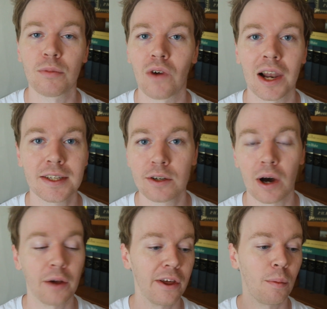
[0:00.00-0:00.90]
of morality
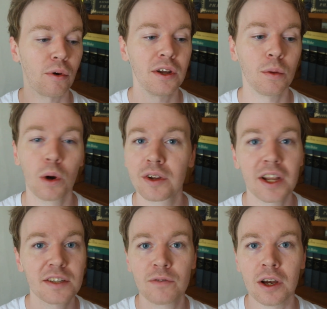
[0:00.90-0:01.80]
or how they operate in the world, and
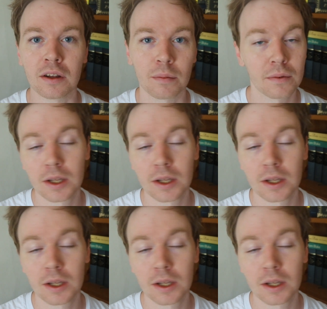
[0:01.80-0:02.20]
that's fine.